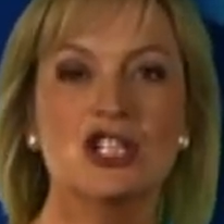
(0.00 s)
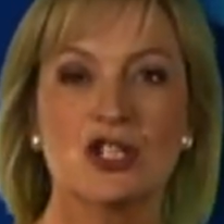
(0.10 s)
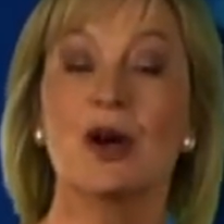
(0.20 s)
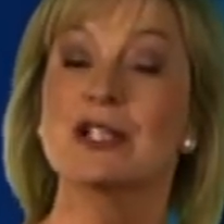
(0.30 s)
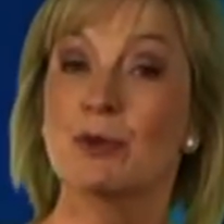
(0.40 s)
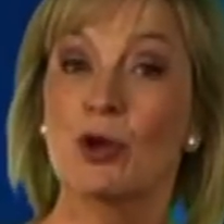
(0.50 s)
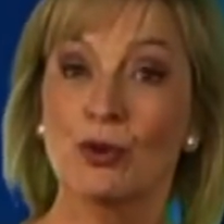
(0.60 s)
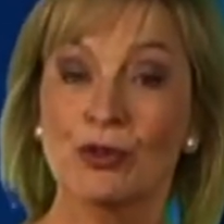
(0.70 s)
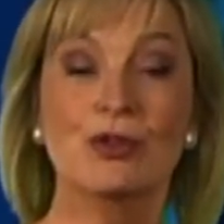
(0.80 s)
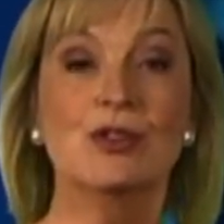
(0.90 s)
So as we
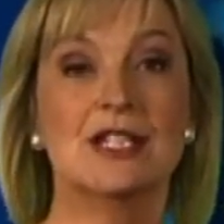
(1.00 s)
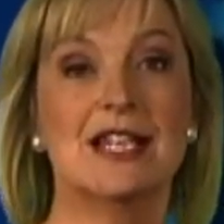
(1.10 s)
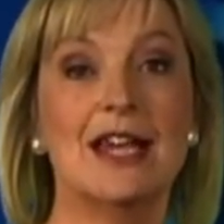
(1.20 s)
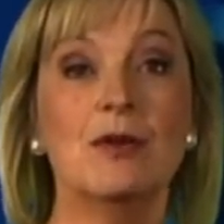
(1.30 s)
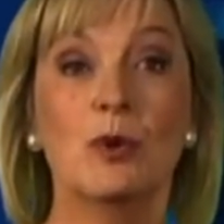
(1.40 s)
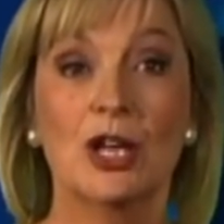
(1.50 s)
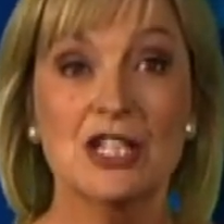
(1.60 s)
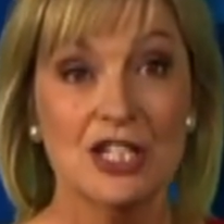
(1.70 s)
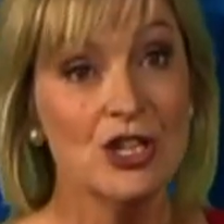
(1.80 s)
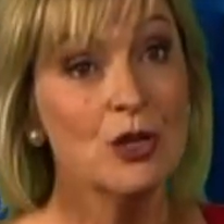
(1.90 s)
go through the day, we
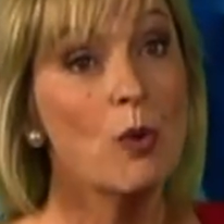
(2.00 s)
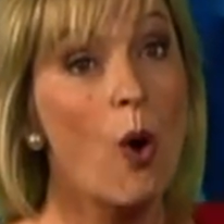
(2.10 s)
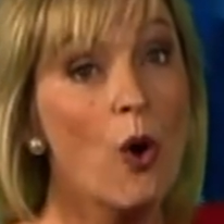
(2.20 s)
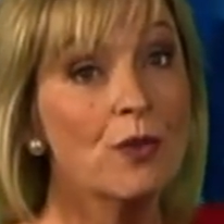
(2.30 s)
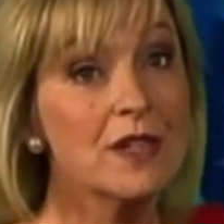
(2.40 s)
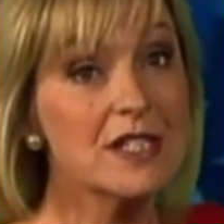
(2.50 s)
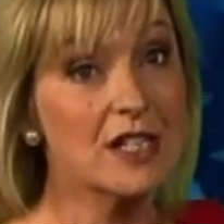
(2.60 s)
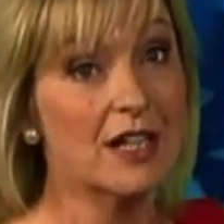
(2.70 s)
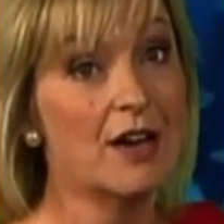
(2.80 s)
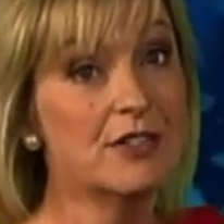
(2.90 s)
continue on
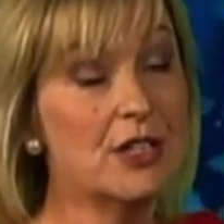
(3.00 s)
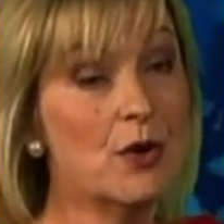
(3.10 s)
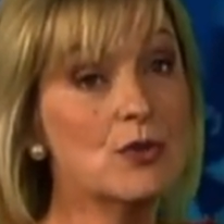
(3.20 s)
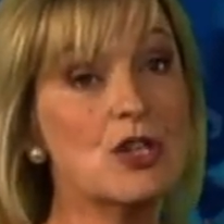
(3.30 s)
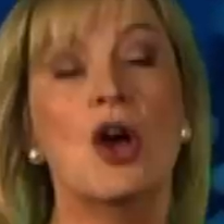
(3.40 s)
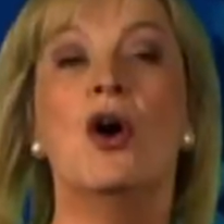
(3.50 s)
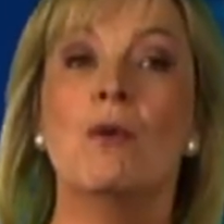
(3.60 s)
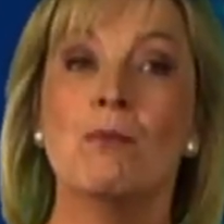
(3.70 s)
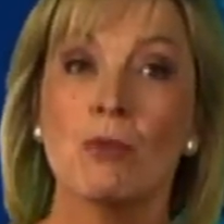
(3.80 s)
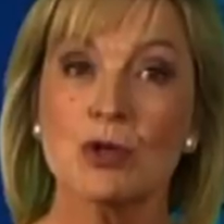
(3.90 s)
this cloudy note.
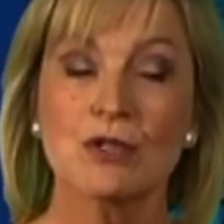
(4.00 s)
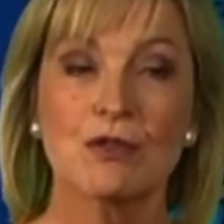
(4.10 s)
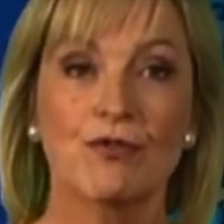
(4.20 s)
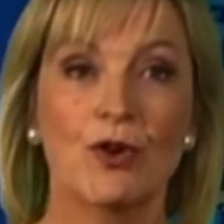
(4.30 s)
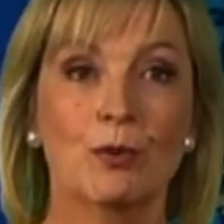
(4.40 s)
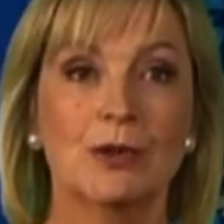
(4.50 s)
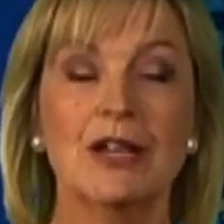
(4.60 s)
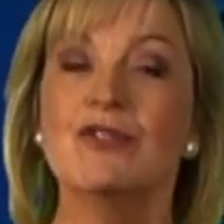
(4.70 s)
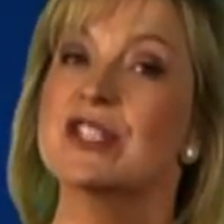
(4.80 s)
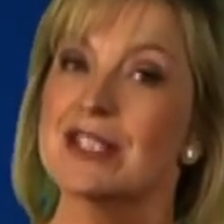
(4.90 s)
Most of the fog will
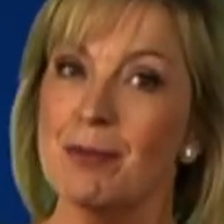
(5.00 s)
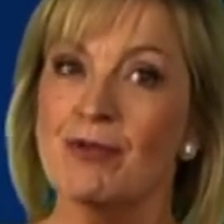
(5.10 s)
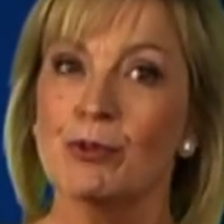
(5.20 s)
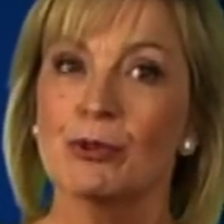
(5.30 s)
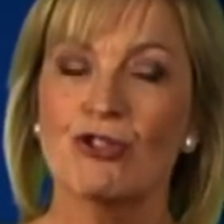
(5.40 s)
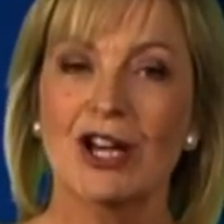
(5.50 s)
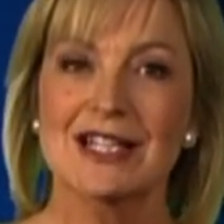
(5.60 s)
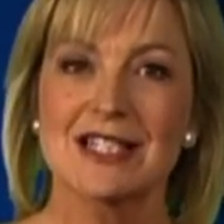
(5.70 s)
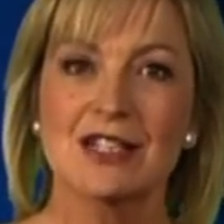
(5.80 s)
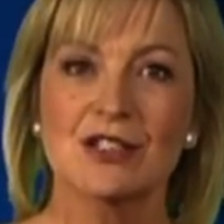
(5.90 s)
lift, some of it will drag
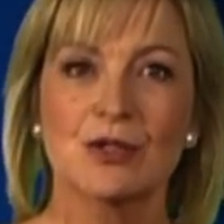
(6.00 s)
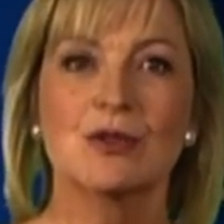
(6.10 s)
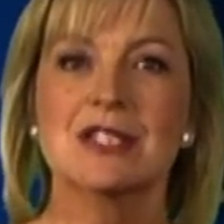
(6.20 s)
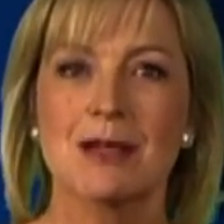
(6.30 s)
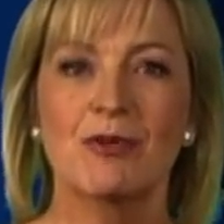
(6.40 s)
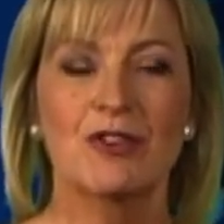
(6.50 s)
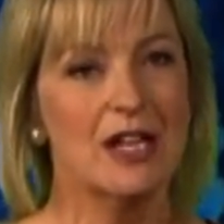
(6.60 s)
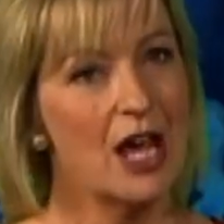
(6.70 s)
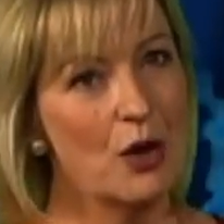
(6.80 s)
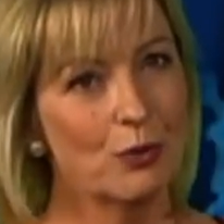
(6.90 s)
its heels though, and some of
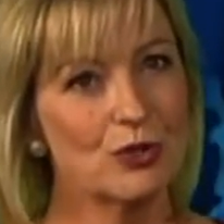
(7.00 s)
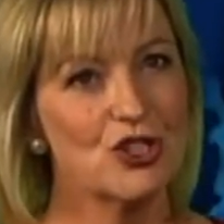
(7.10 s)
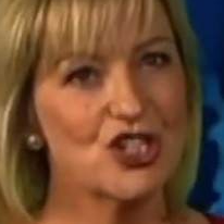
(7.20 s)
it will